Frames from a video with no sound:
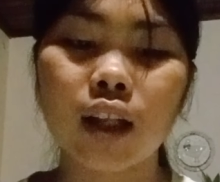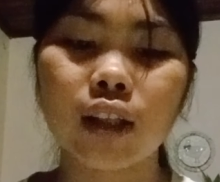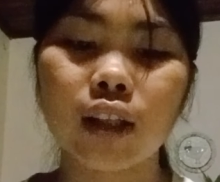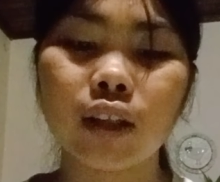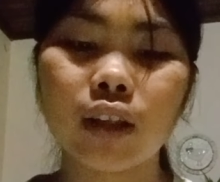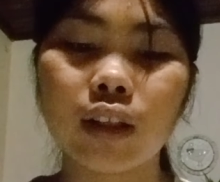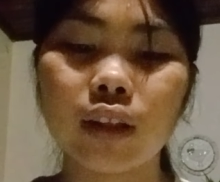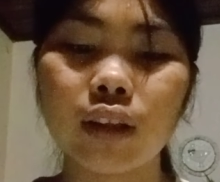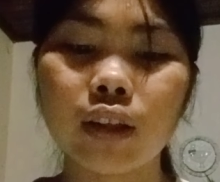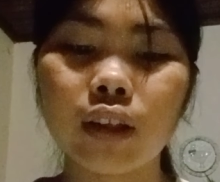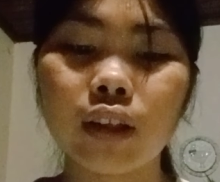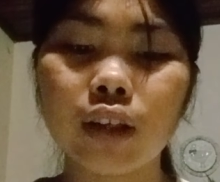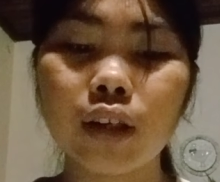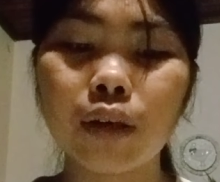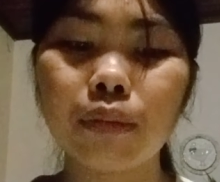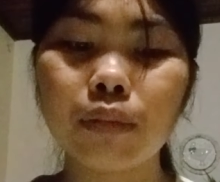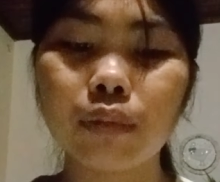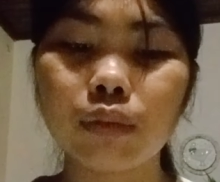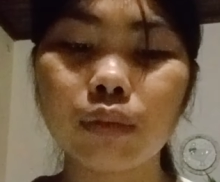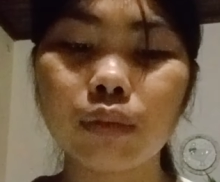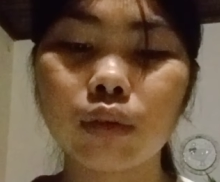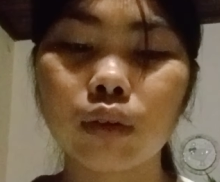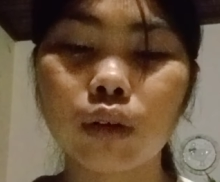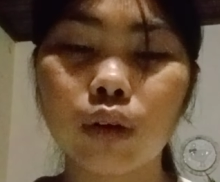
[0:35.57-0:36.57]
The
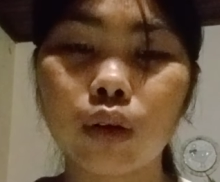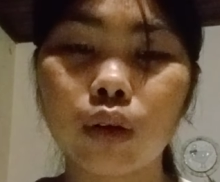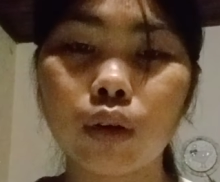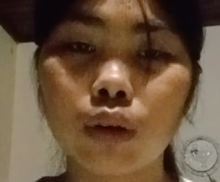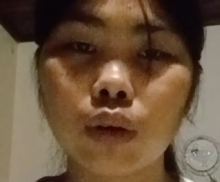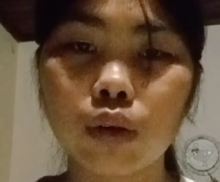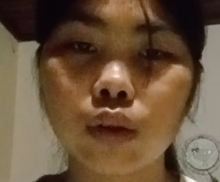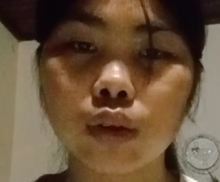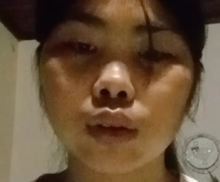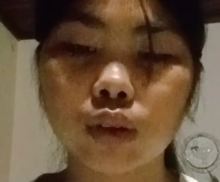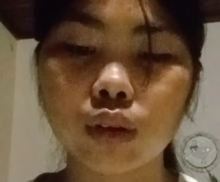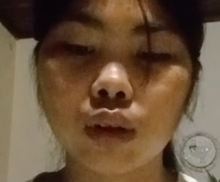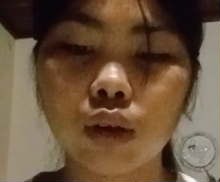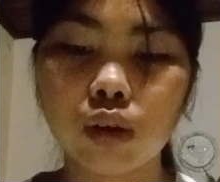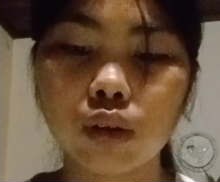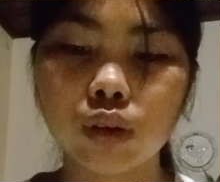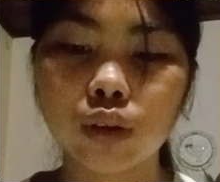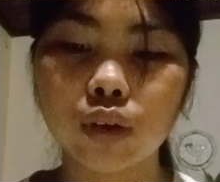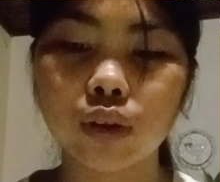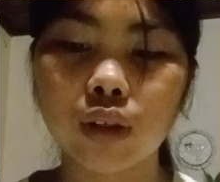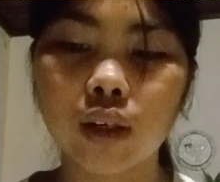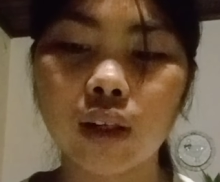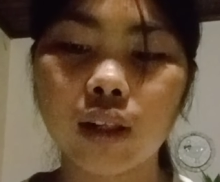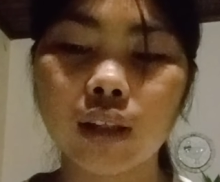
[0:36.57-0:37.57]
term
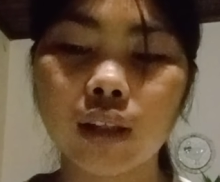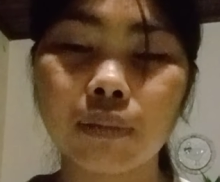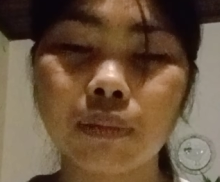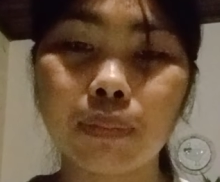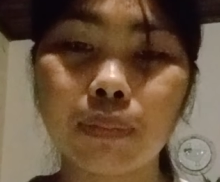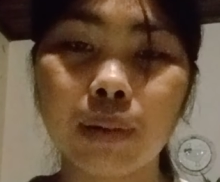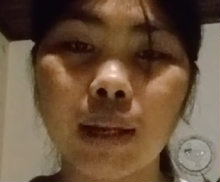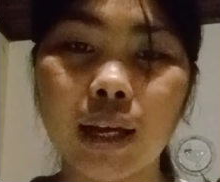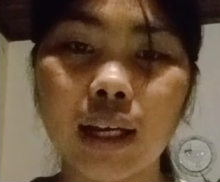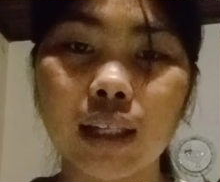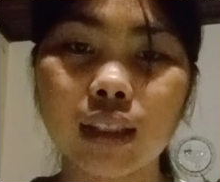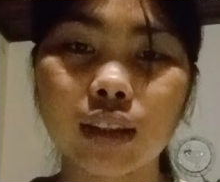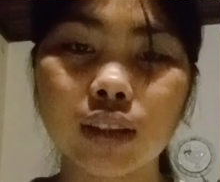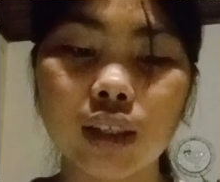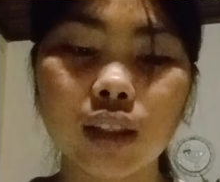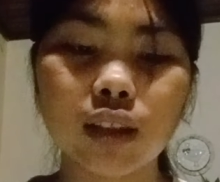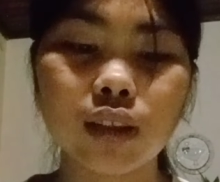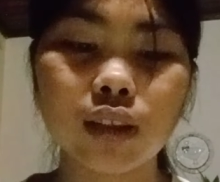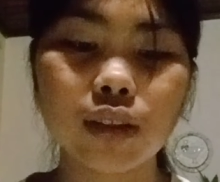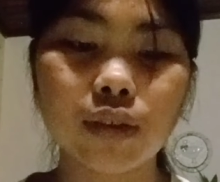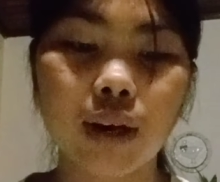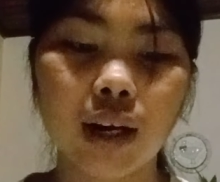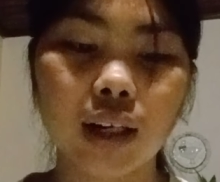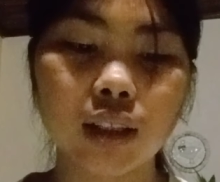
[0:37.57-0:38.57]
cross-cultural implies
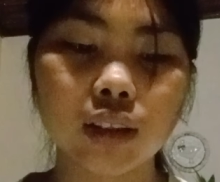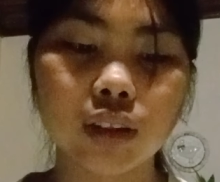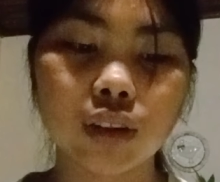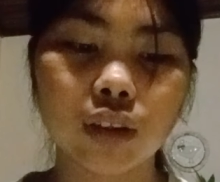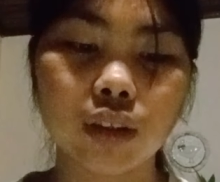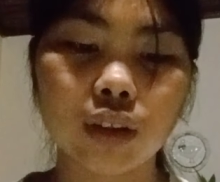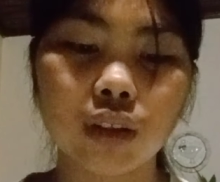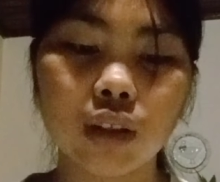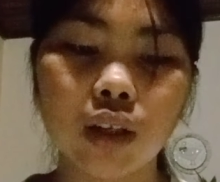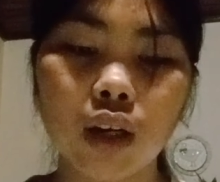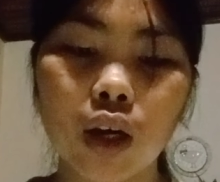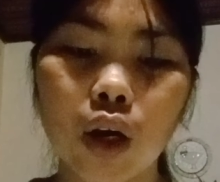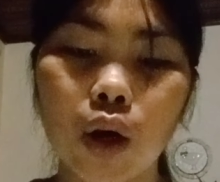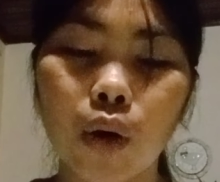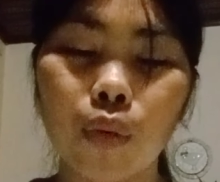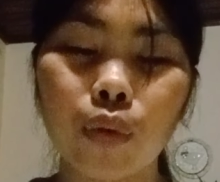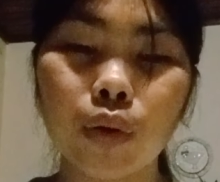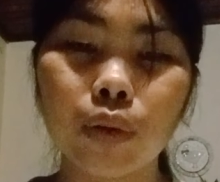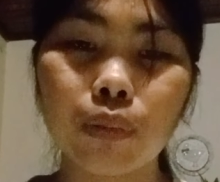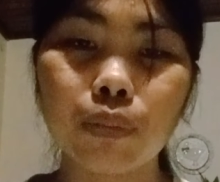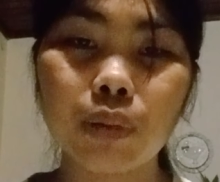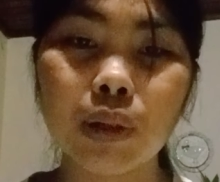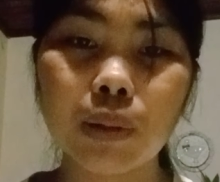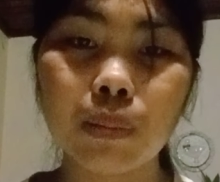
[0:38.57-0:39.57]
interaction
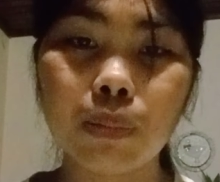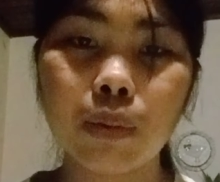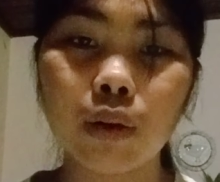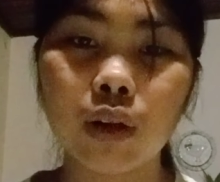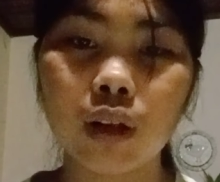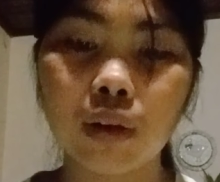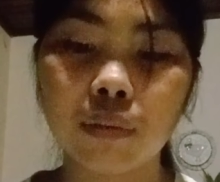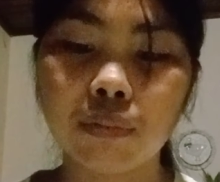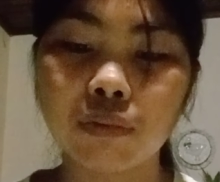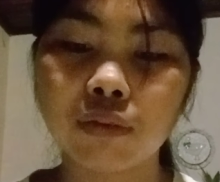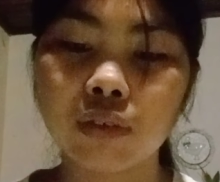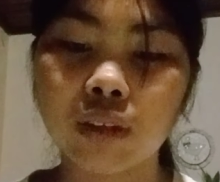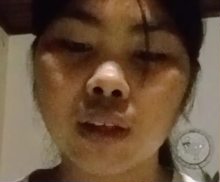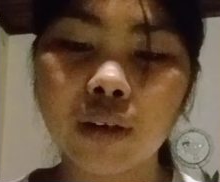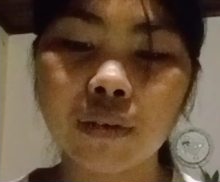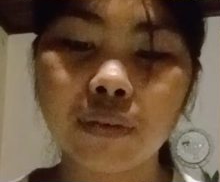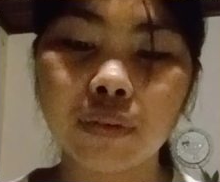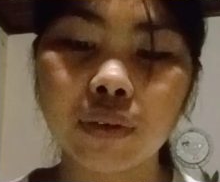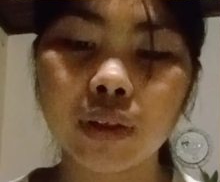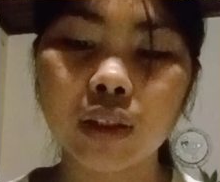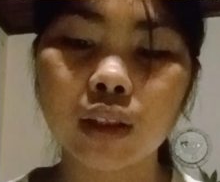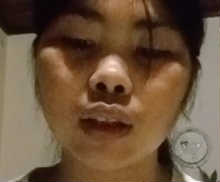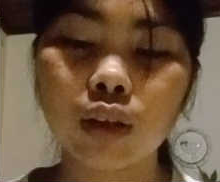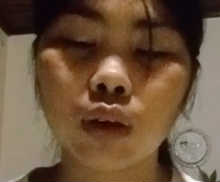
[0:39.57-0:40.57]
with people of
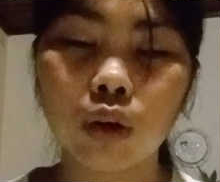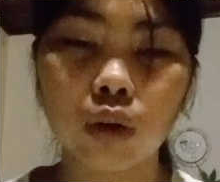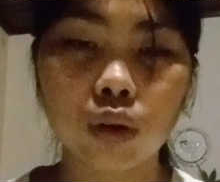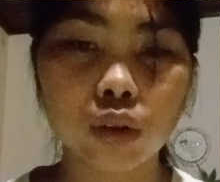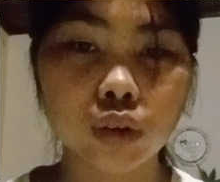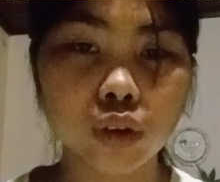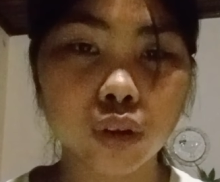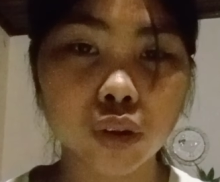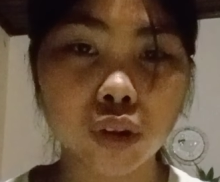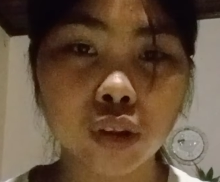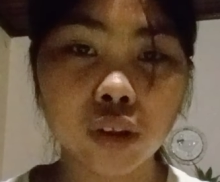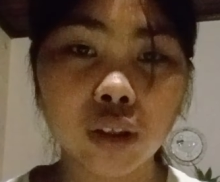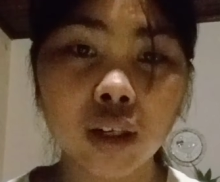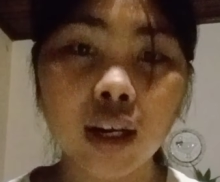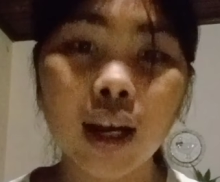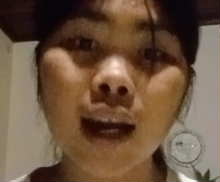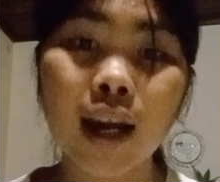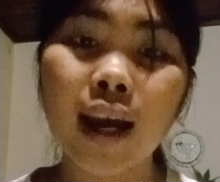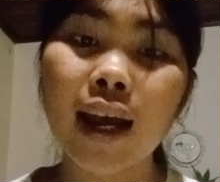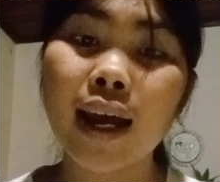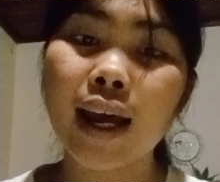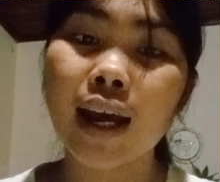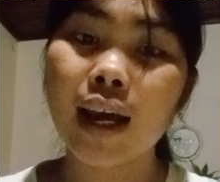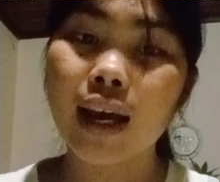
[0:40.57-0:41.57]
different culture,
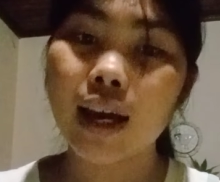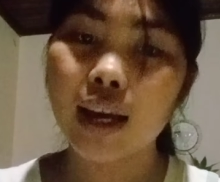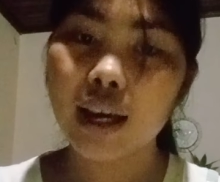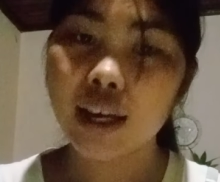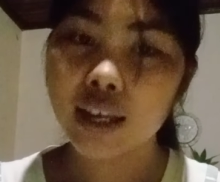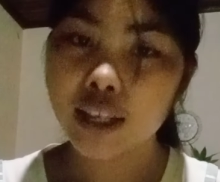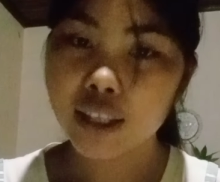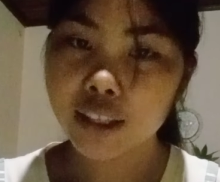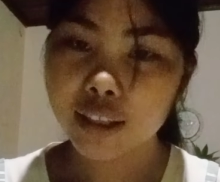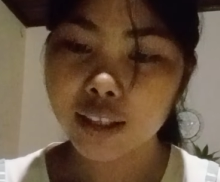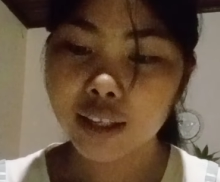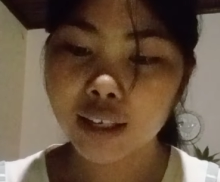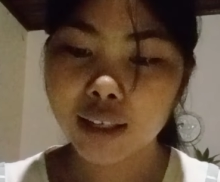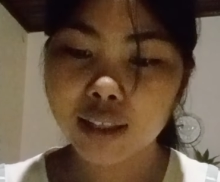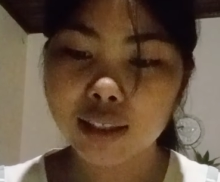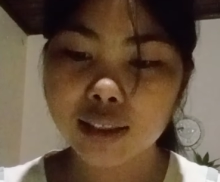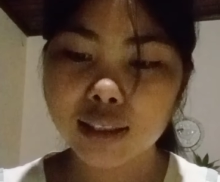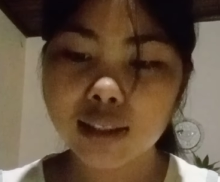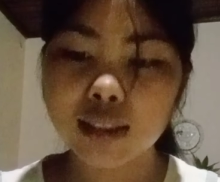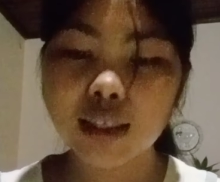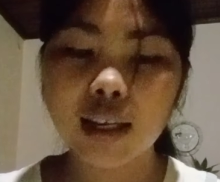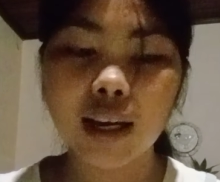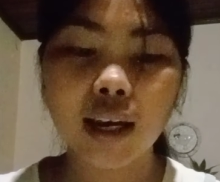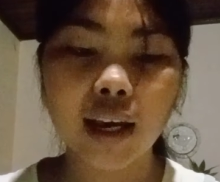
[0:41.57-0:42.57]

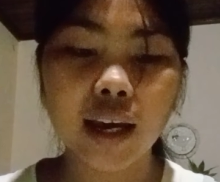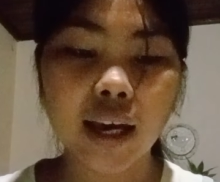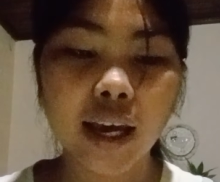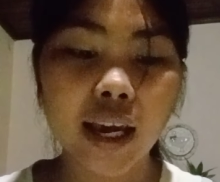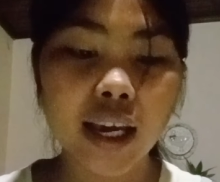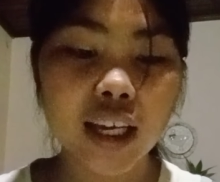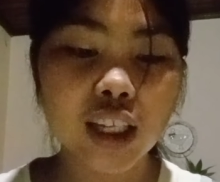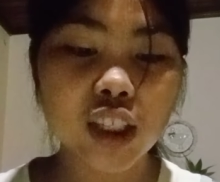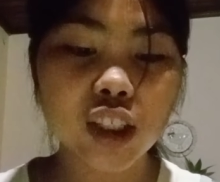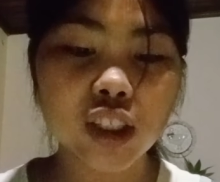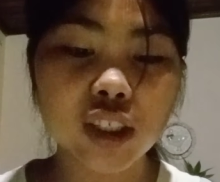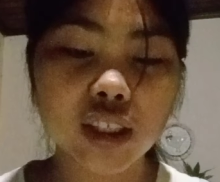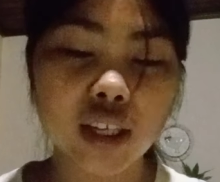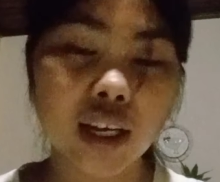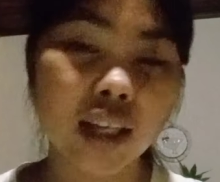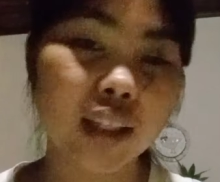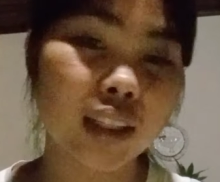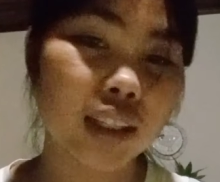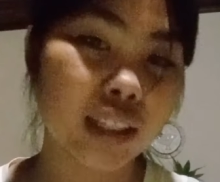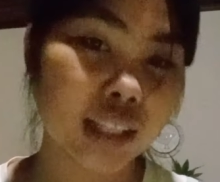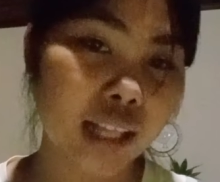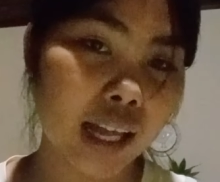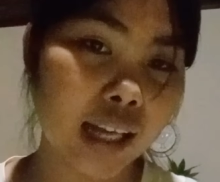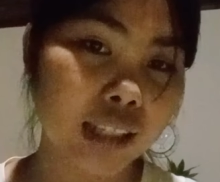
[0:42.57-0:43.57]
ethics, age,
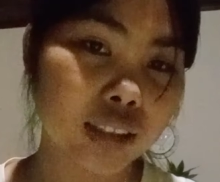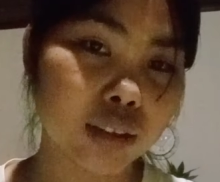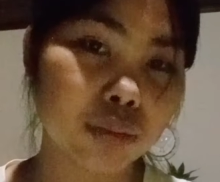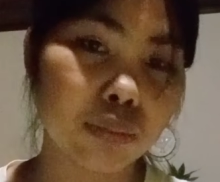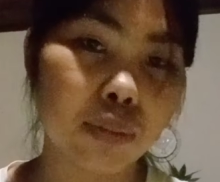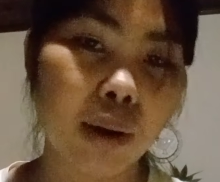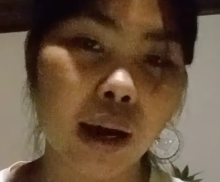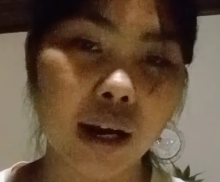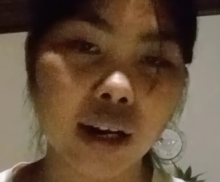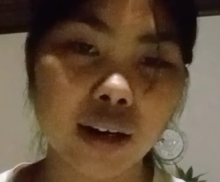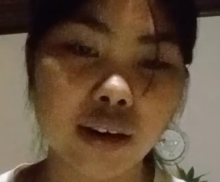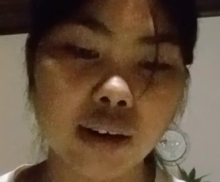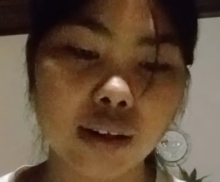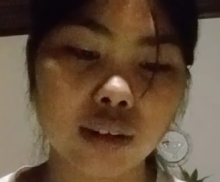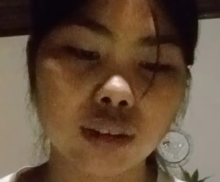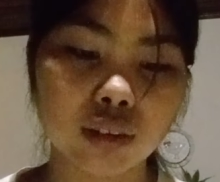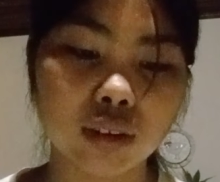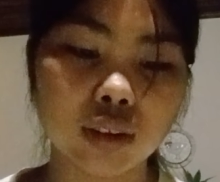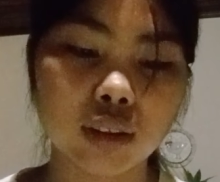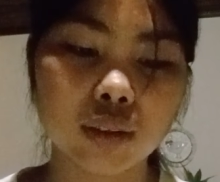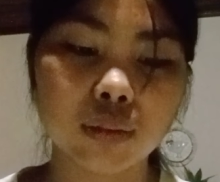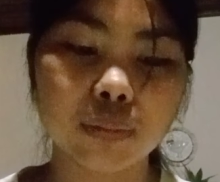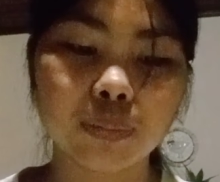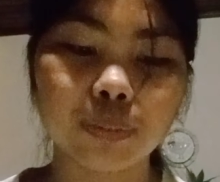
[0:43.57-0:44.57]
and class background.